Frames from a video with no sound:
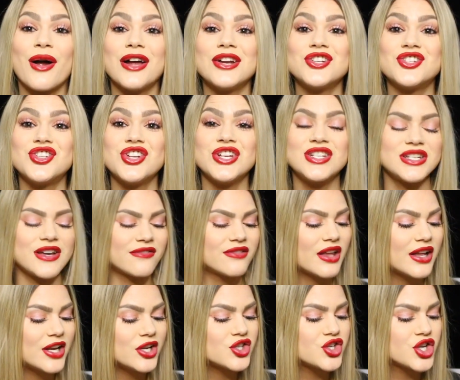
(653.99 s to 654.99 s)
crunchy,
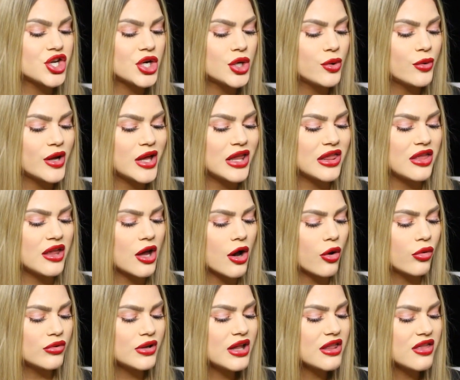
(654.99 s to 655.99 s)
definitely chewy. The
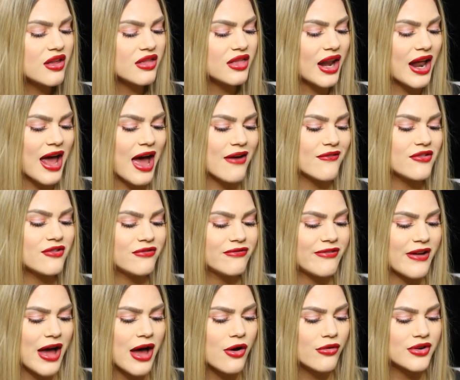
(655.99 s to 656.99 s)
only thing that I haven't
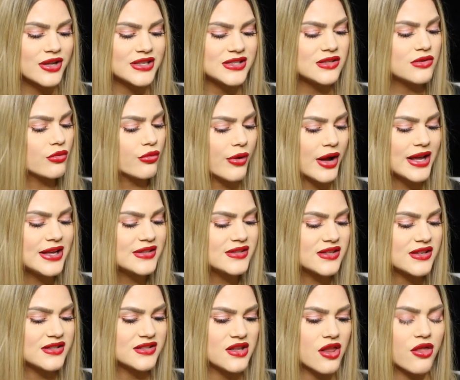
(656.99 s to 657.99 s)
found is the
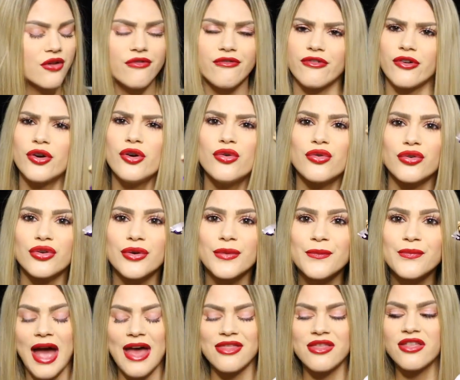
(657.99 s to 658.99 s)
raisins and the fruit.
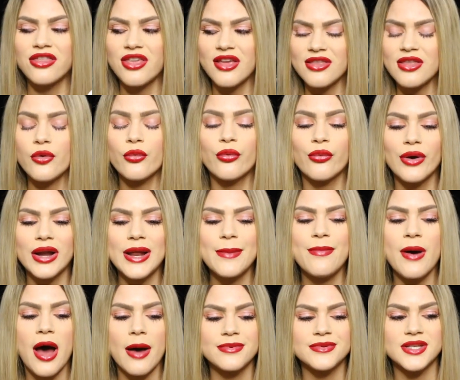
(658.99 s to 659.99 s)
And the thing that
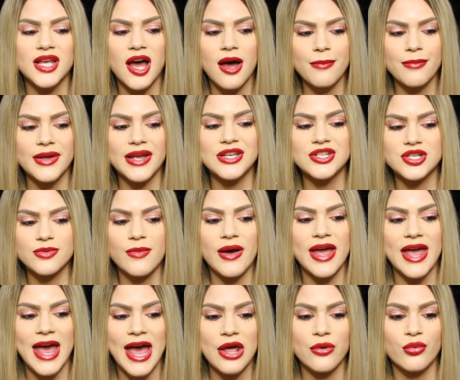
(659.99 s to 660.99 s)
really pops up into
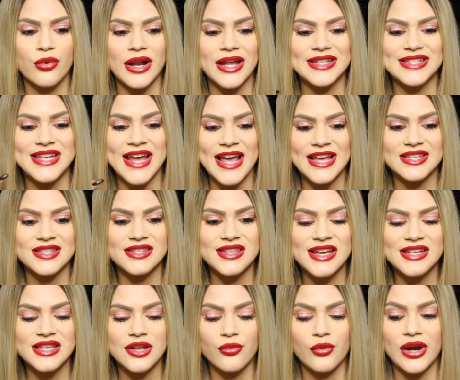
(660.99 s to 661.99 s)
my head when I taste
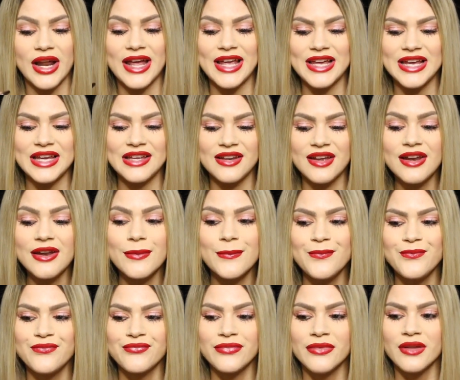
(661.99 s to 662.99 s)
this and when I eat
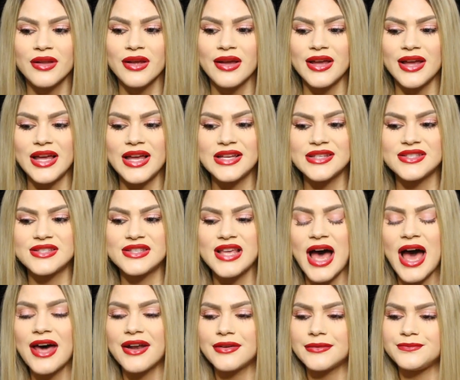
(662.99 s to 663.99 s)
it is
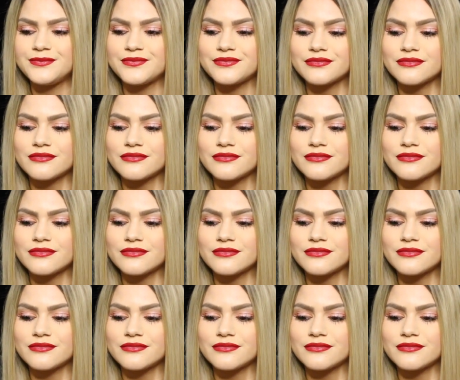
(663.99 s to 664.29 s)
that